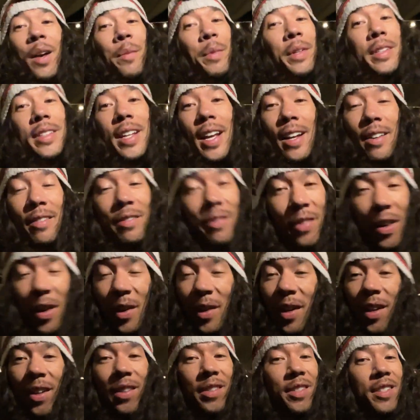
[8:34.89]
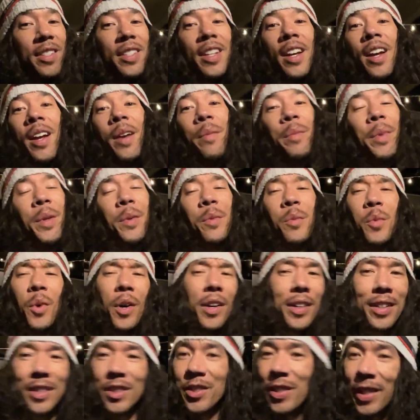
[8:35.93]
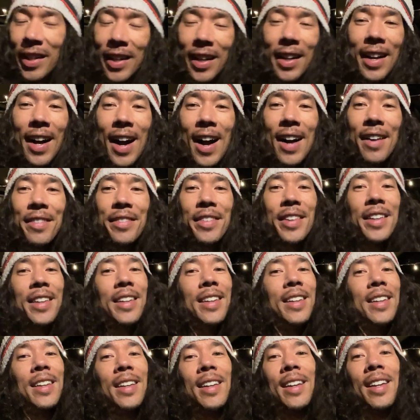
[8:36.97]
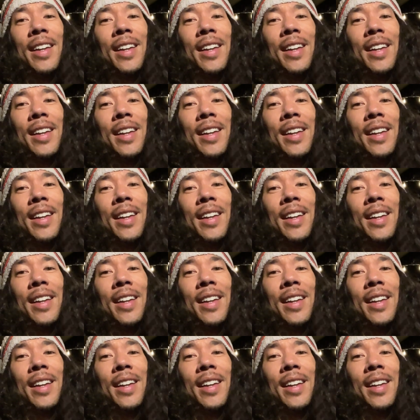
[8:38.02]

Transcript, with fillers: been taking photos, been working, drinking coffee,